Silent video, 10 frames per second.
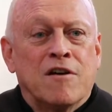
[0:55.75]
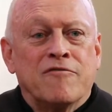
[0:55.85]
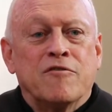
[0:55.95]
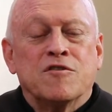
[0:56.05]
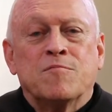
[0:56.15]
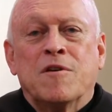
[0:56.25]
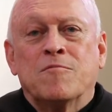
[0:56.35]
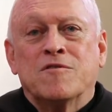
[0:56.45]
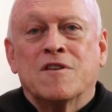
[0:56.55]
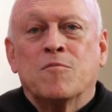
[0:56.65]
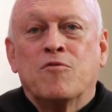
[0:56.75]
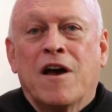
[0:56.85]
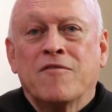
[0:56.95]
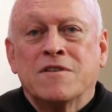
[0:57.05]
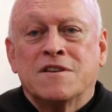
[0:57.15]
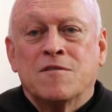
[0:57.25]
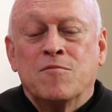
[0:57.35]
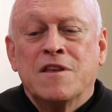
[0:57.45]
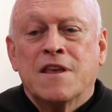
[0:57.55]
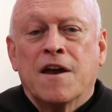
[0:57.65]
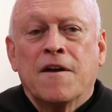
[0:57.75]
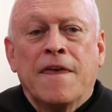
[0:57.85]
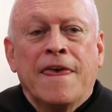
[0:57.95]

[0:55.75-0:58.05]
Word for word: our first members of the province, to be there.